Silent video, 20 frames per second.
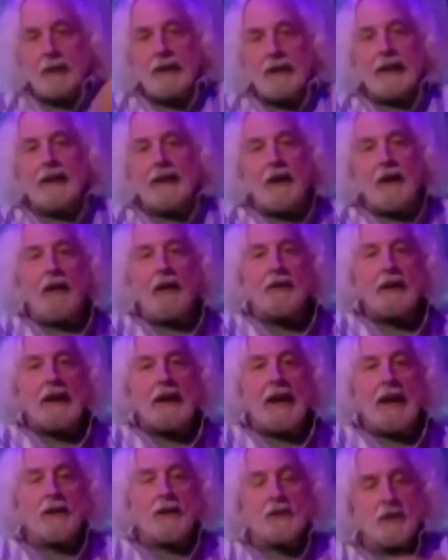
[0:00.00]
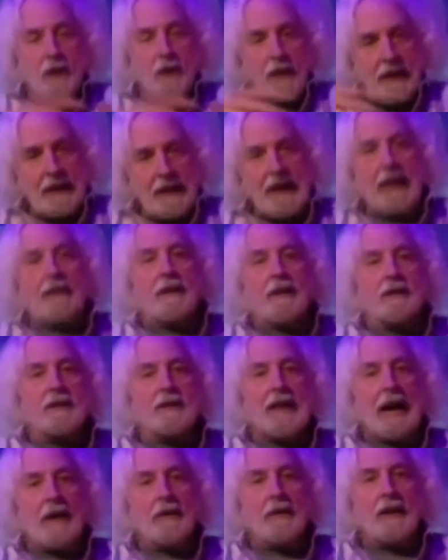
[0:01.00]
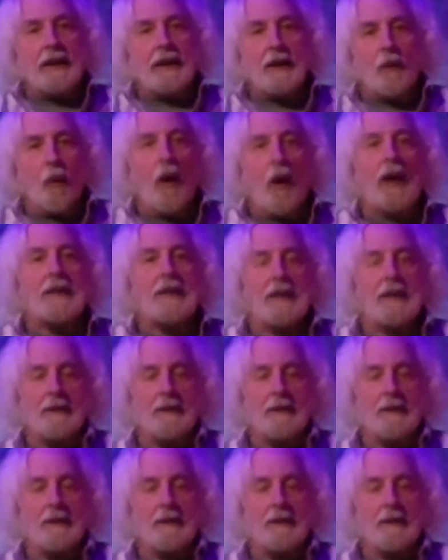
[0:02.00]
it all together so he'd get the sound that he wanted.